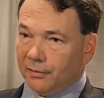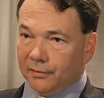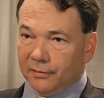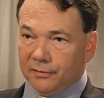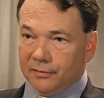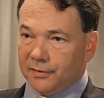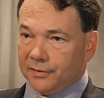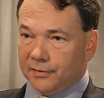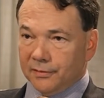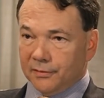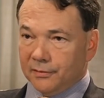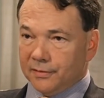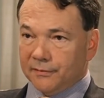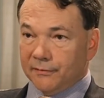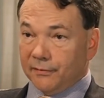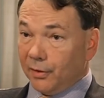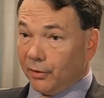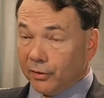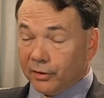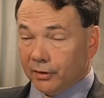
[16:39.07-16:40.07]
There's
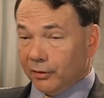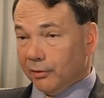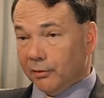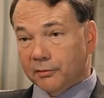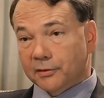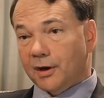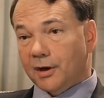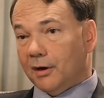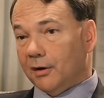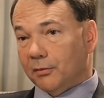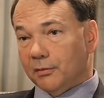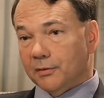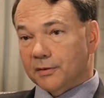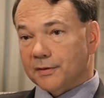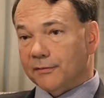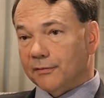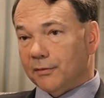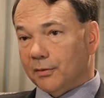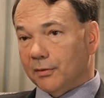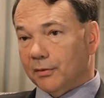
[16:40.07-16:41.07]
very little tolerance
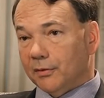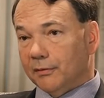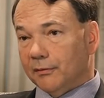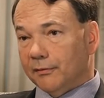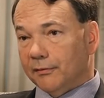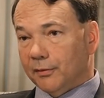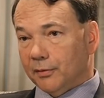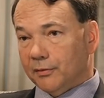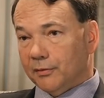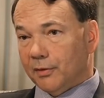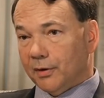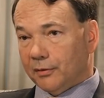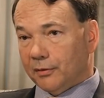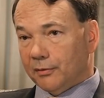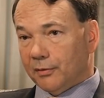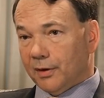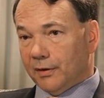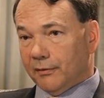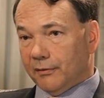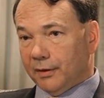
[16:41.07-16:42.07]
for drunk
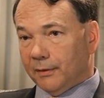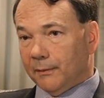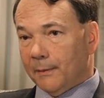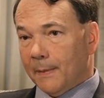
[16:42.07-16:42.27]
driving.